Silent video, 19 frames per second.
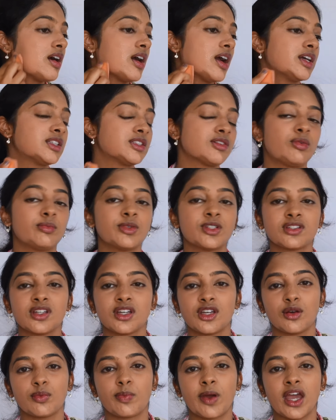It's almost
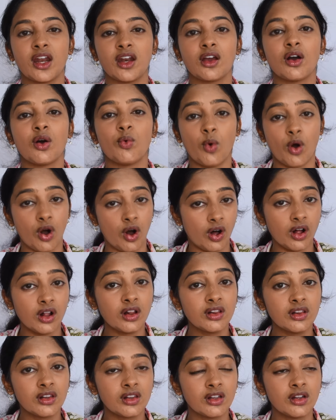like you're painting a
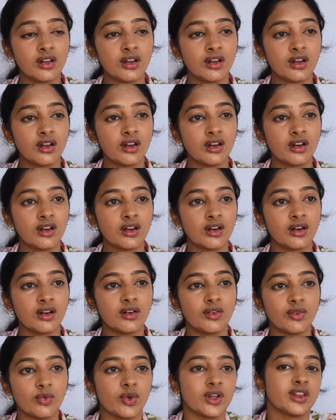wall
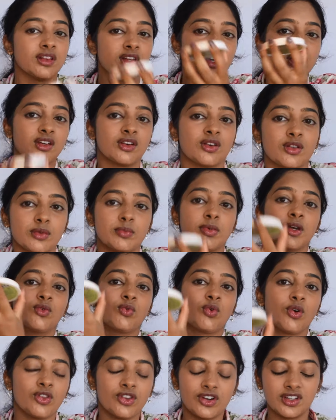with like, you know, the big
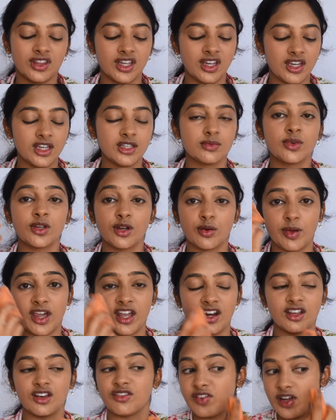roller thingy, but you're
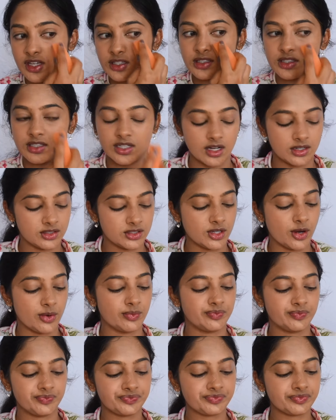painting your face instead. So
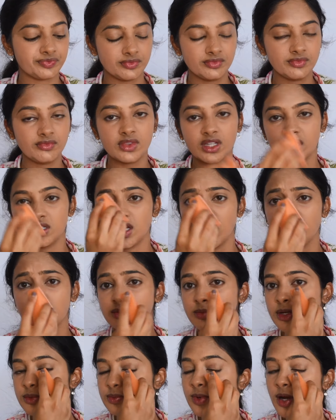take as
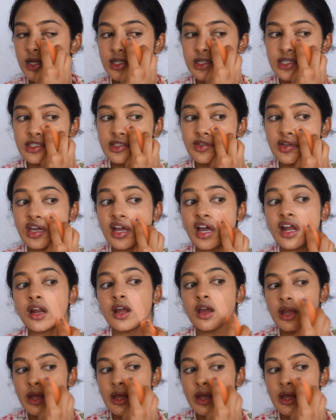much product as you can